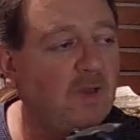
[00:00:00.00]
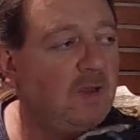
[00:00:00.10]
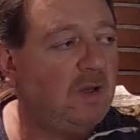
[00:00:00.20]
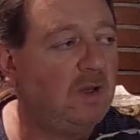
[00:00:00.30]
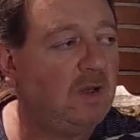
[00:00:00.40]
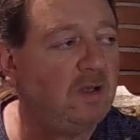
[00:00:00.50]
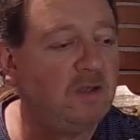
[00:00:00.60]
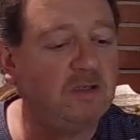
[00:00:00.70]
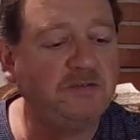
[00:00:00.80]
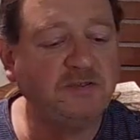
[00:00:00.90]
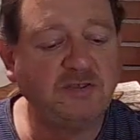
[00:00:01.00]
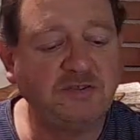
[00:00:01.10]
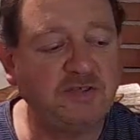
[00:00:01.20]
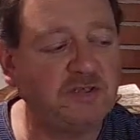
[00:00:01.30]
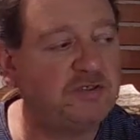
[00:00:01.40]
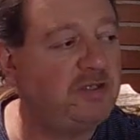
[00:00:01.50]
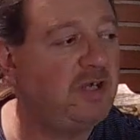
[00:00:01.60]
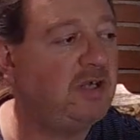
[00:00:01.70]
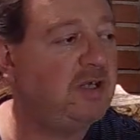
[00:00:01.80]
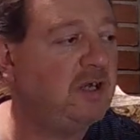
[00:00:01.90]
This is a
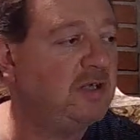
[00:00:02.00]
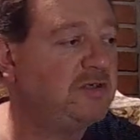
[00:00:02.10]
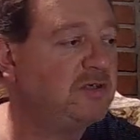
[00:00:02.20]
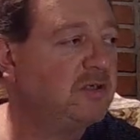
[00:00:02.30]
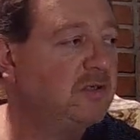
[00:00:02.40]
16 inch.